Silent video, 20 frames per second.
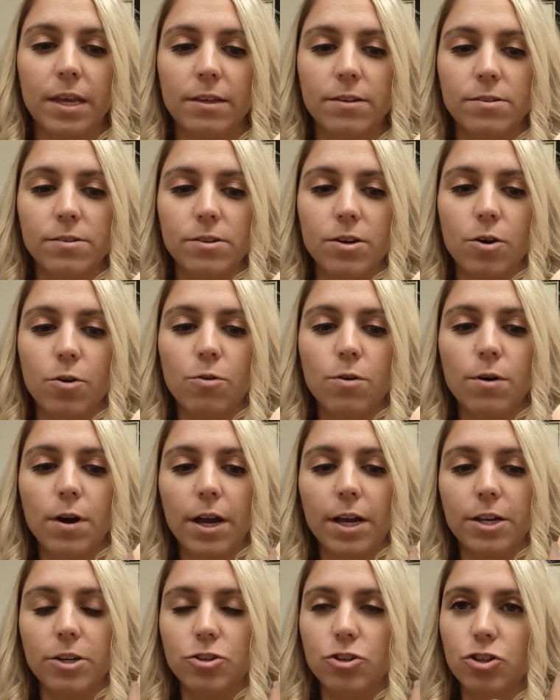So
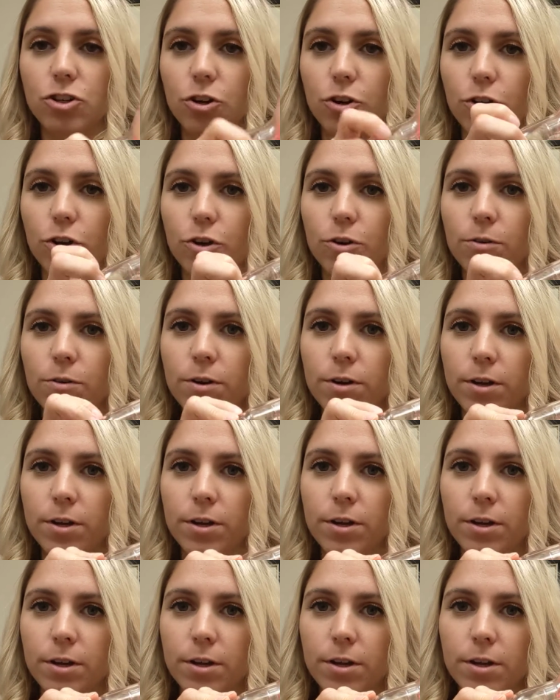I can show you.
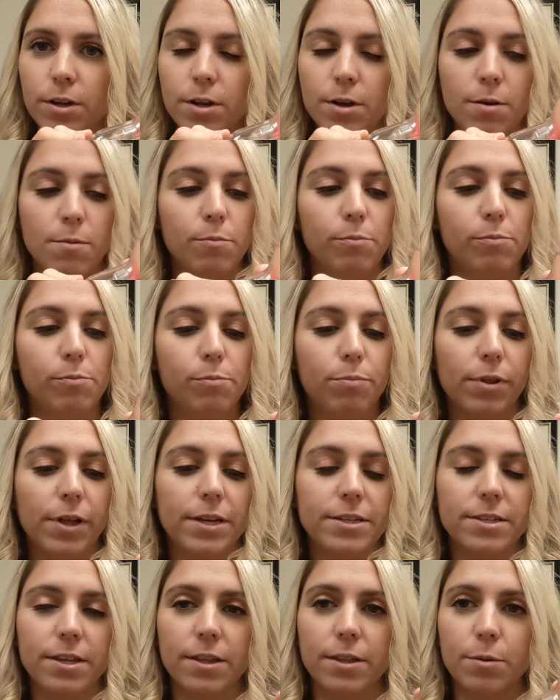
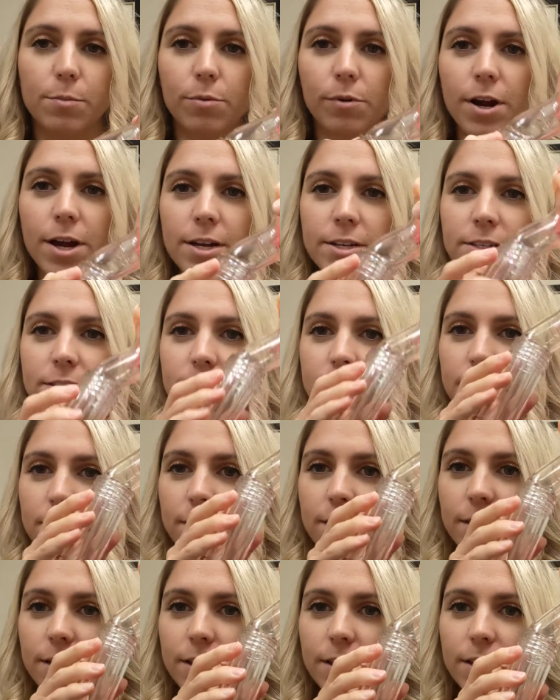Place on the breast,
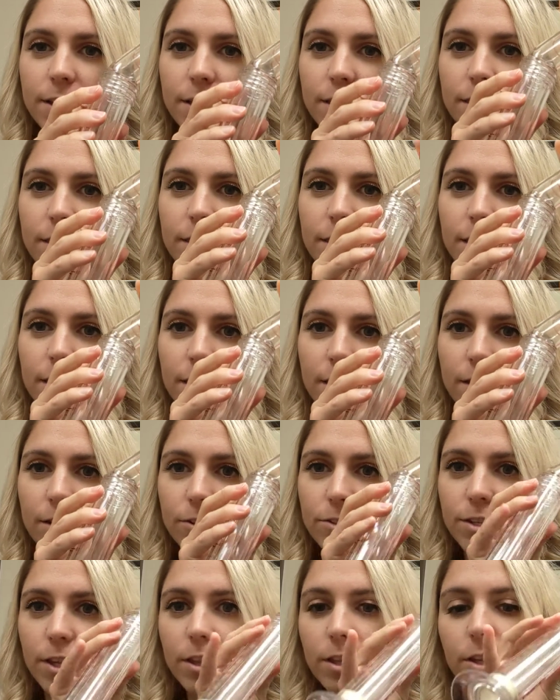and then
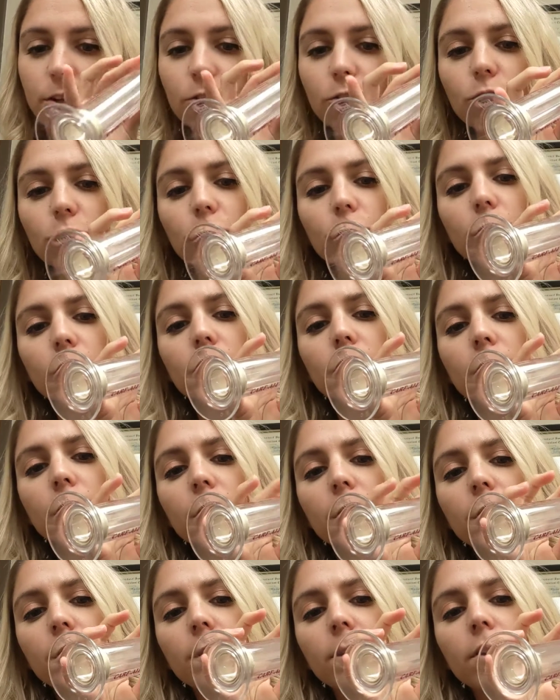there's a little
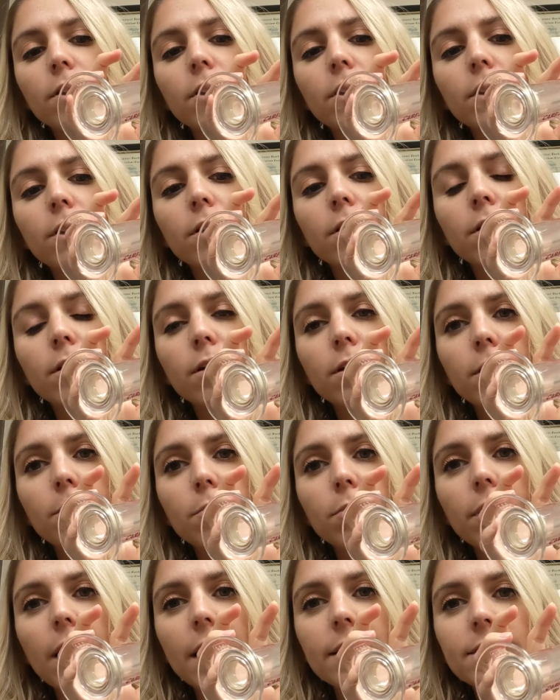
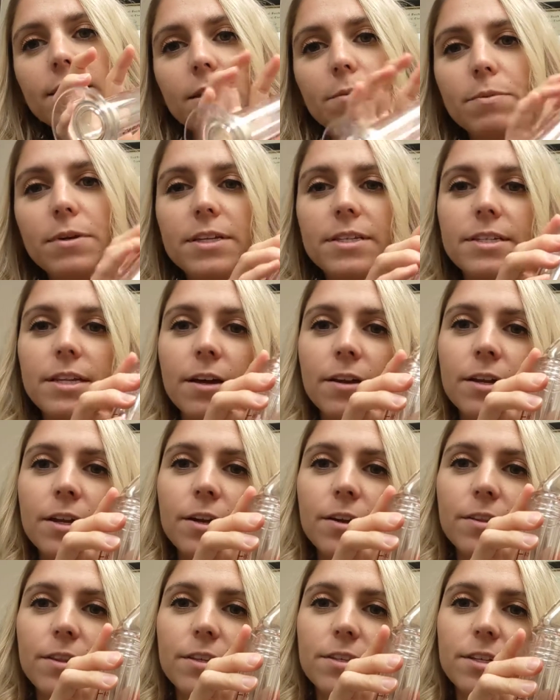plastic piece down
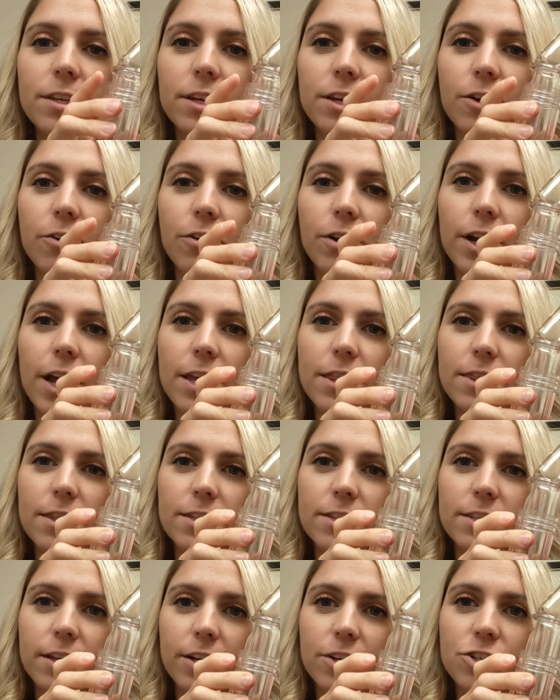here that's going to create the
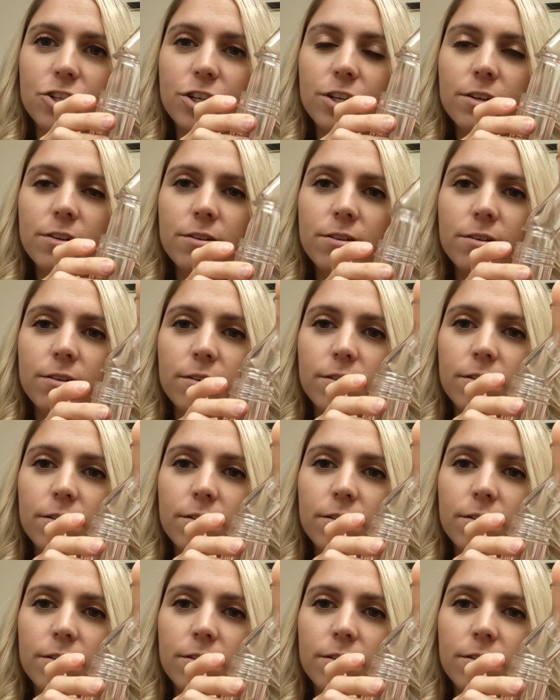suction.